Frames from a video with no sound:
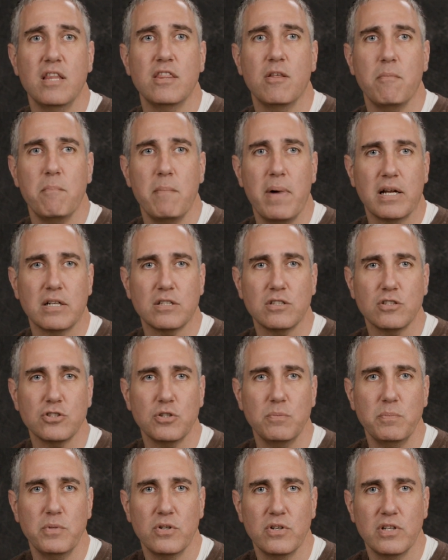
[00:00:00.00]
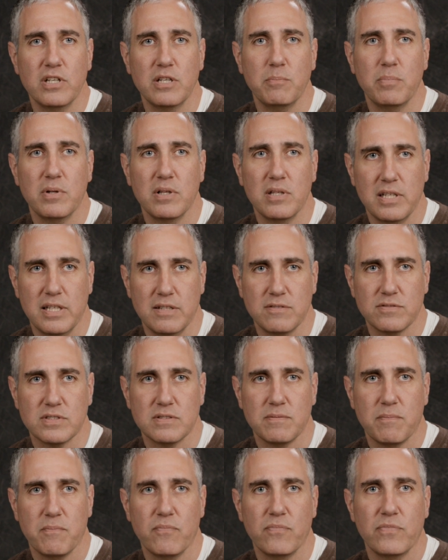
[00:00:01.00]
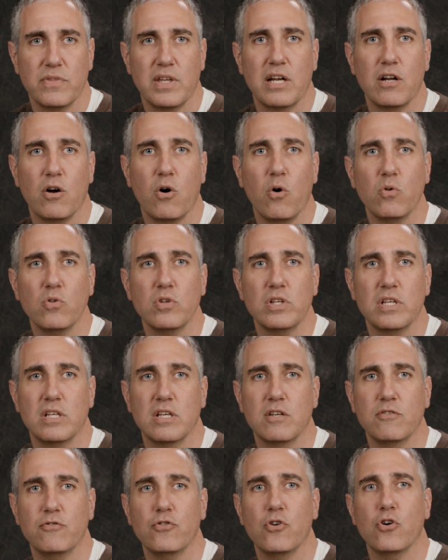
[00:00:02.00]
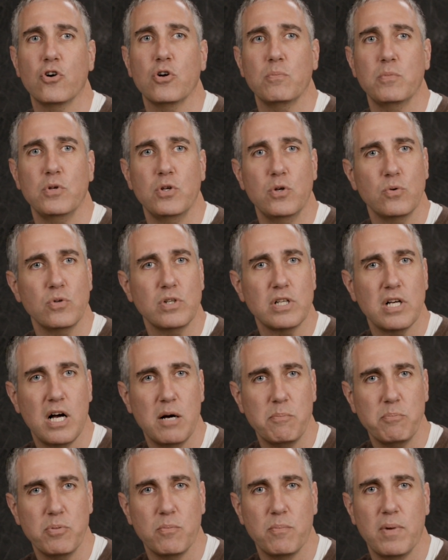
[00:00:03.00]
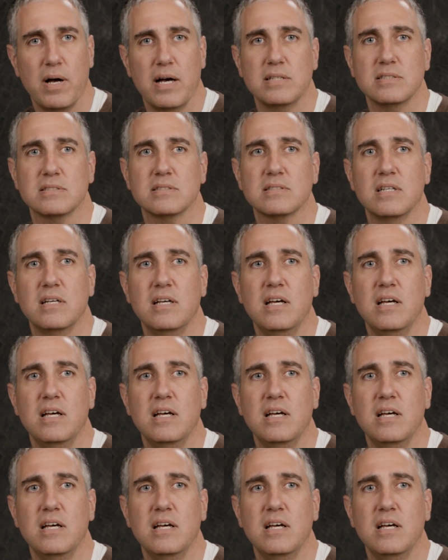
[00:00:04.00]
The medical community believes that only if you are immune compromised